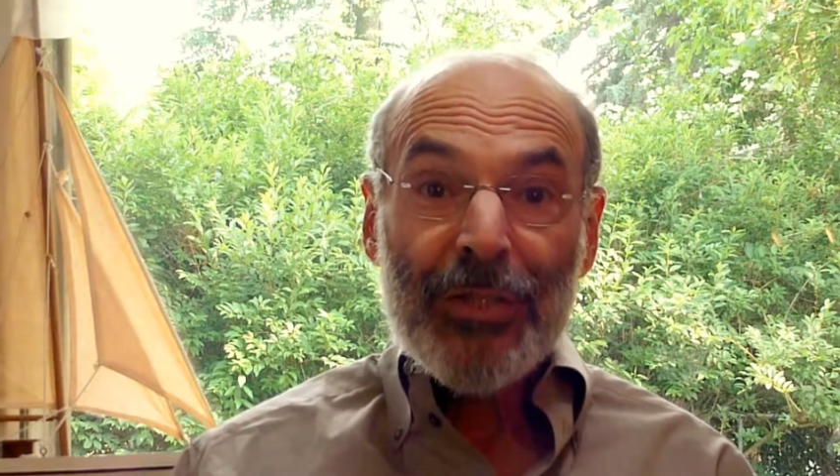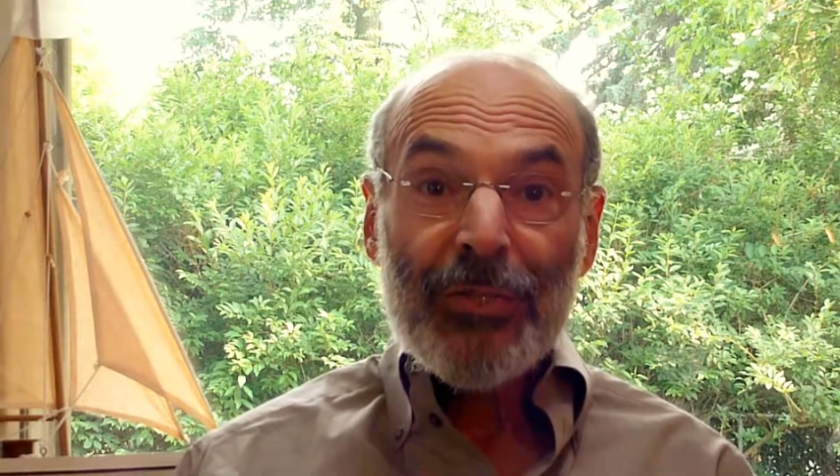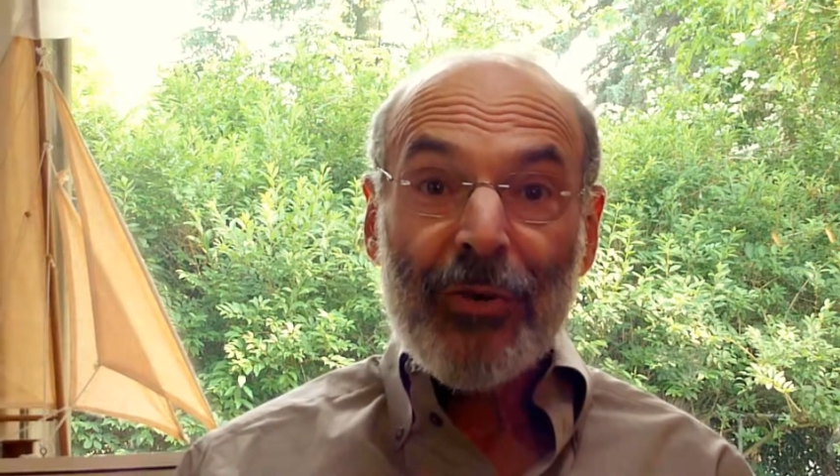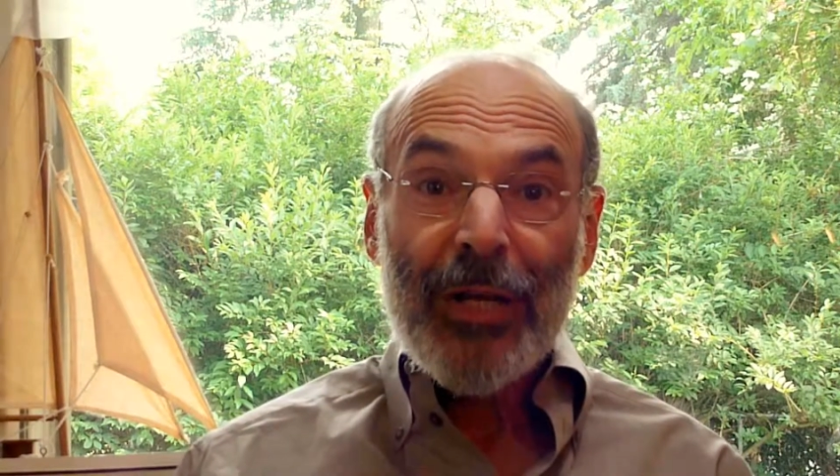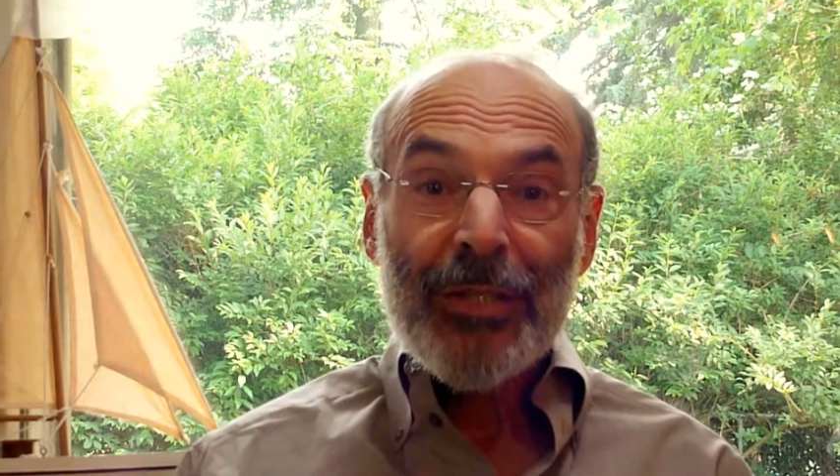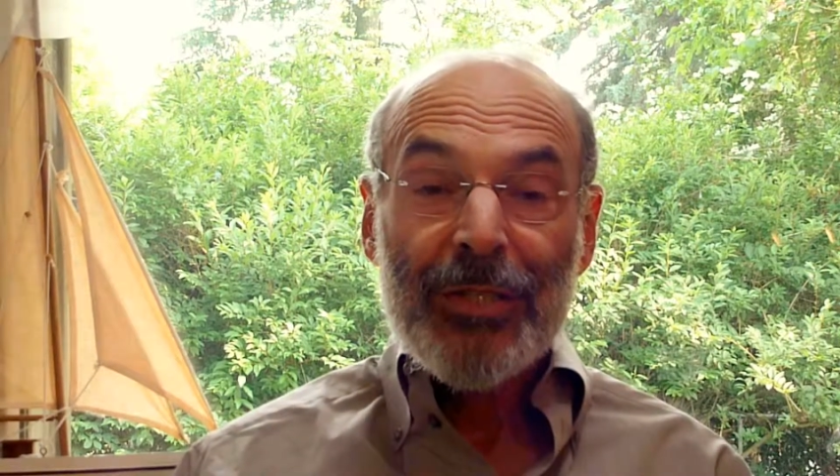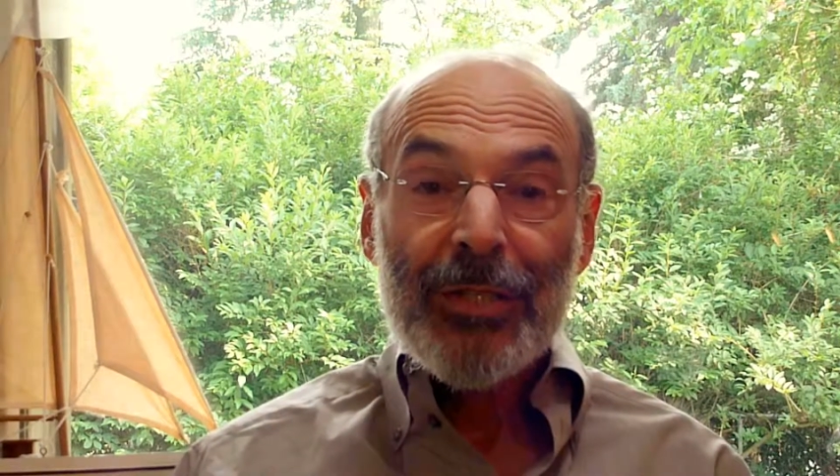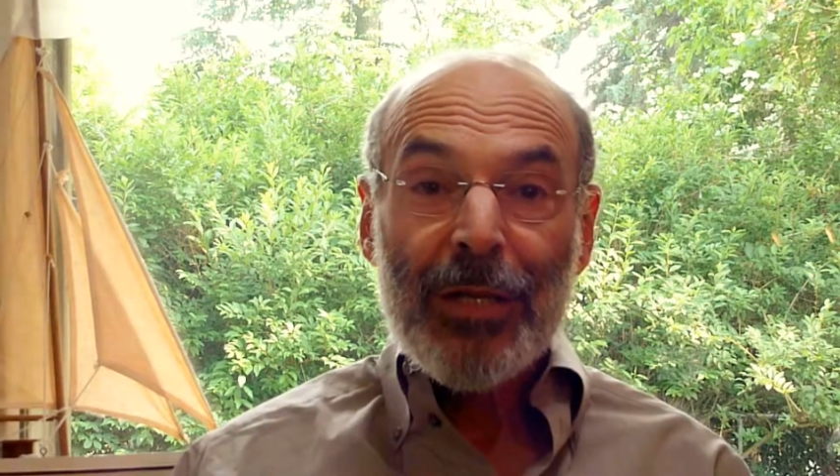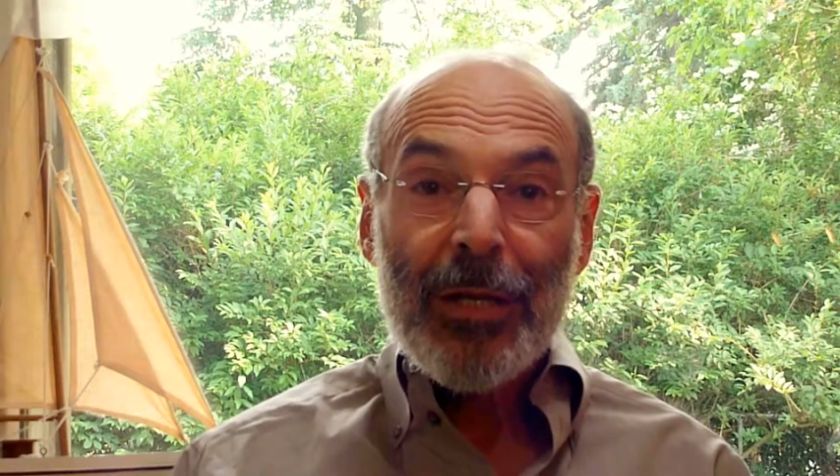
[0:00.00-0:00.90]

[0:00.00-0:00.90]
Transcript: stress